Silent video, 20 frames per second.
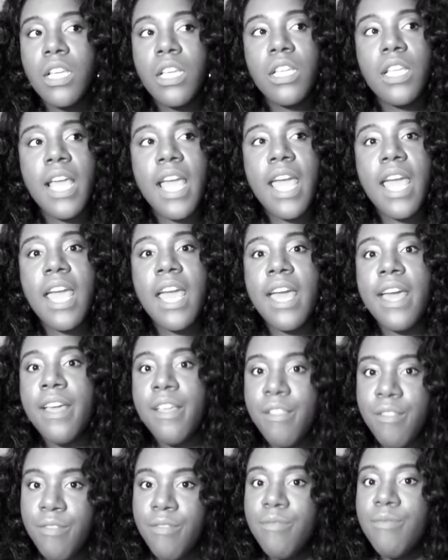
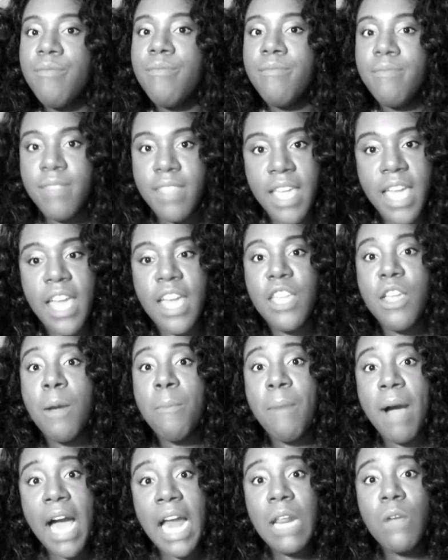And yeah, your
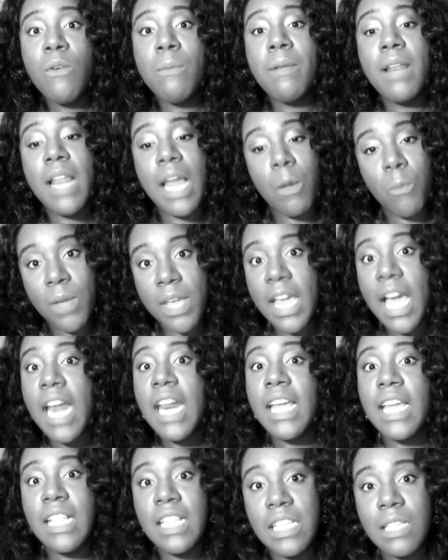body will be like, we
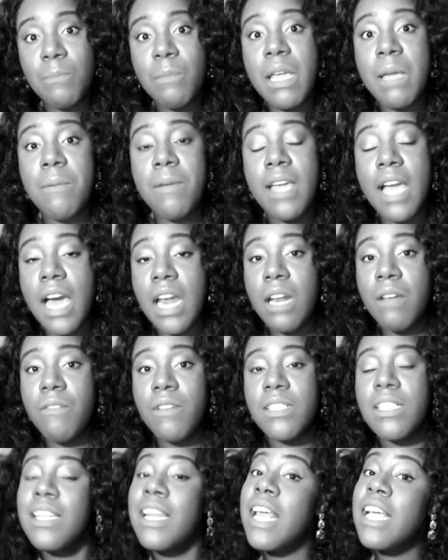gotta get this baby out of
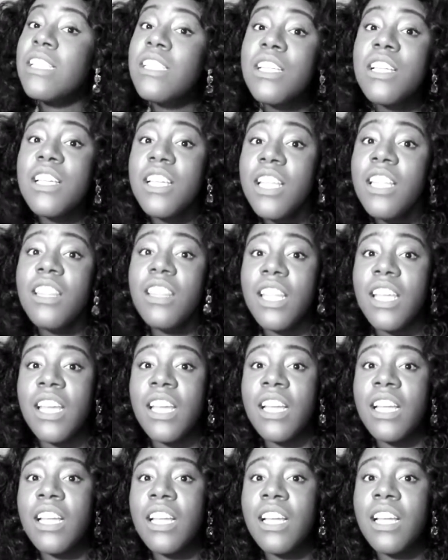us, and that's a good
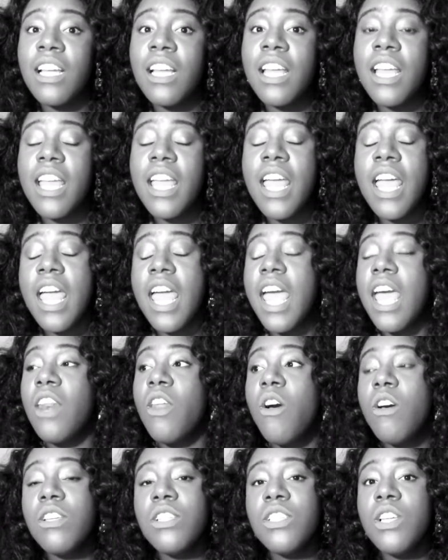thing. And
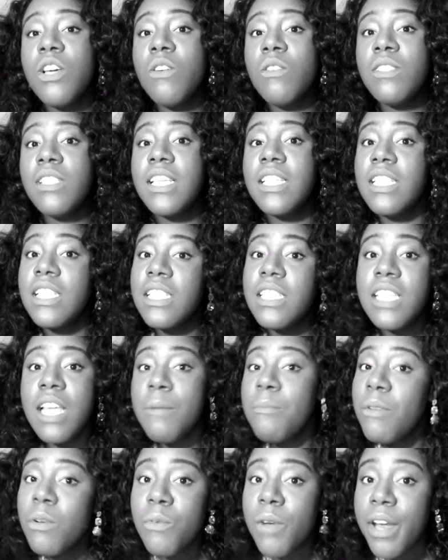also, this is
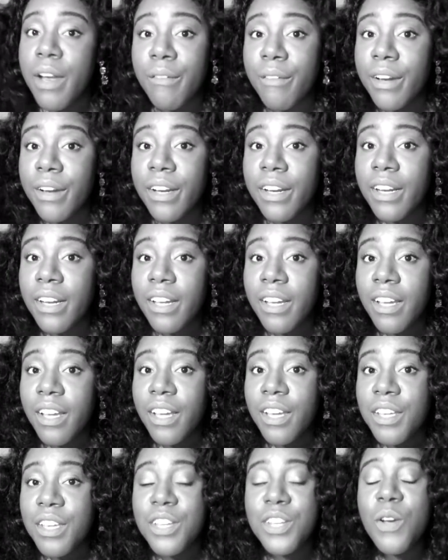temporary.
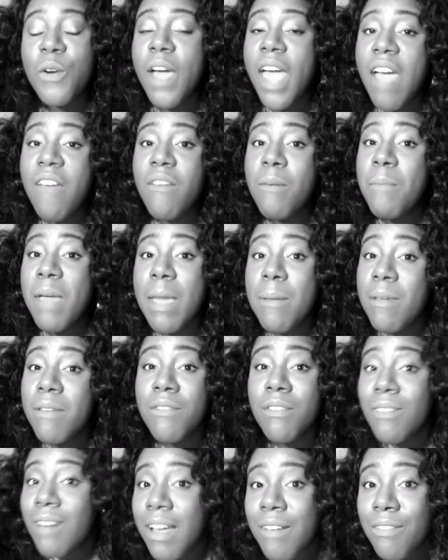You don't have a baby
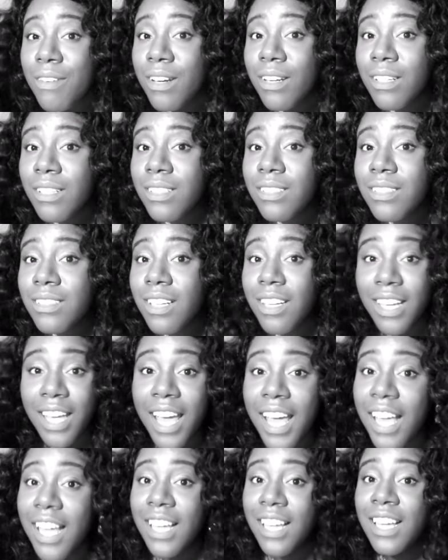forever,
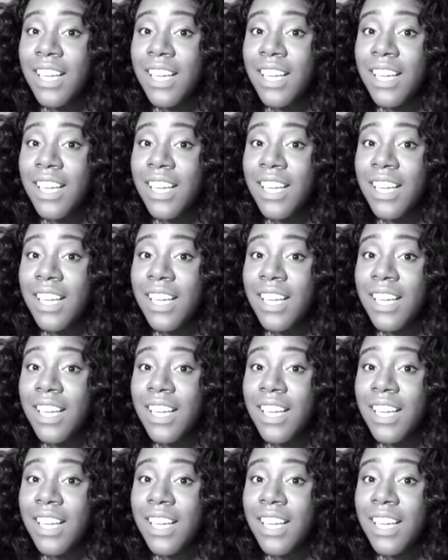okay?